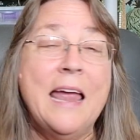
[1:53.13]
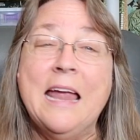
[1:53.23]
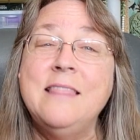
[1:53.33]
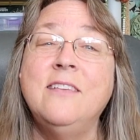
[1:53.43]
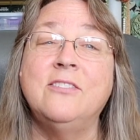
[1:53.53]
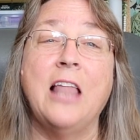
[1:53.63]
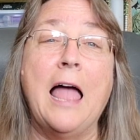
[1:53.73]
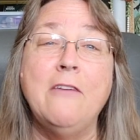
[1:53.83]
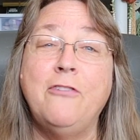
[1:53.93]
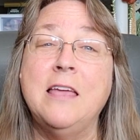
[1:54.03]
in this
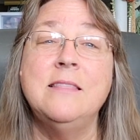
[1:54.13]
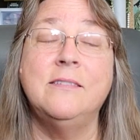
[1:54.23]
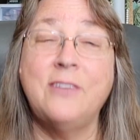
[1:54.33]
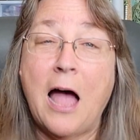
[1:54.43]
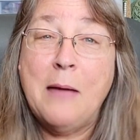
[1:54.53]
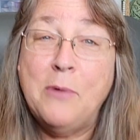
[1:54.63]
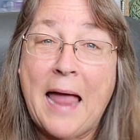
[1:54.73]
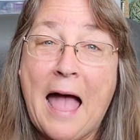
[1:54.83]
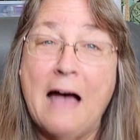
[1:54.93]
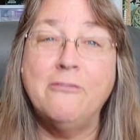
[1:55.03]
life, in this time we
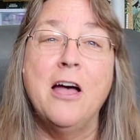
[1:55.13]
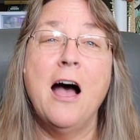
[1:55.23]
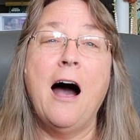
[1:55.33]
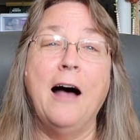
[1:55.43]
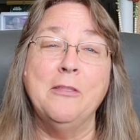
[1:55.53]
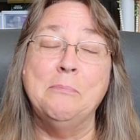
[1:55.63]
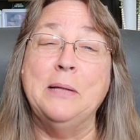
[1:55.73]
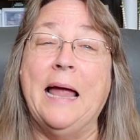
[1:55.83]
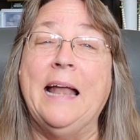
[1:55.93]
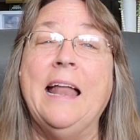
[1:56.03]
have on the
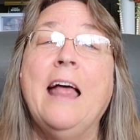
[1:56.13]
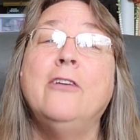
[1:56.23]
planet.